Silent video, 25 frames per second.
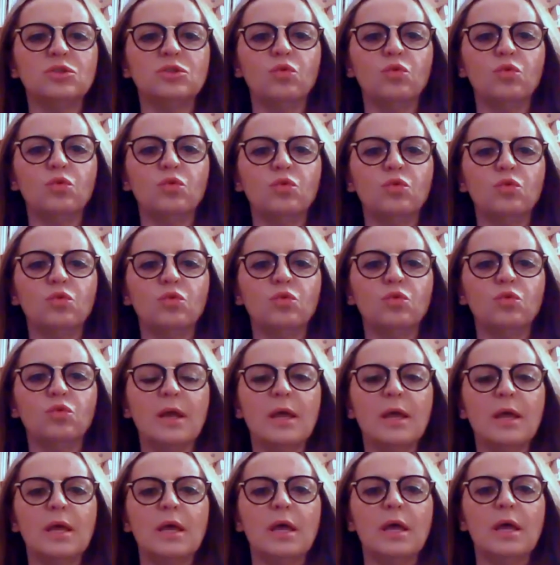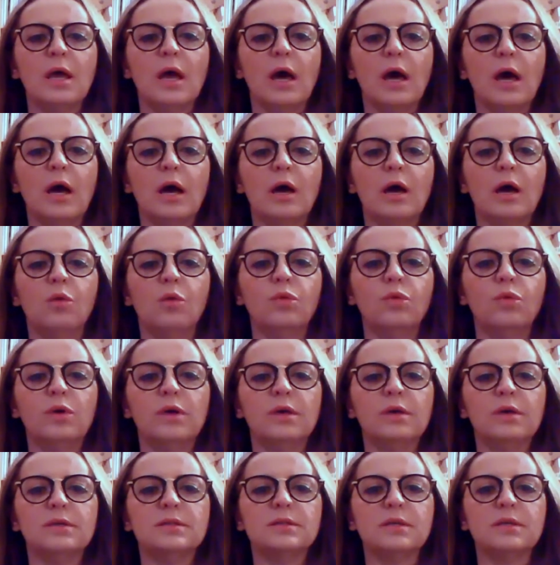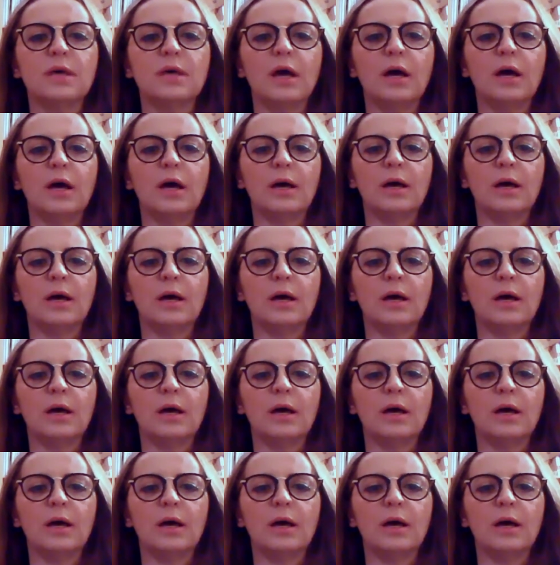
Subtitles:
who come in with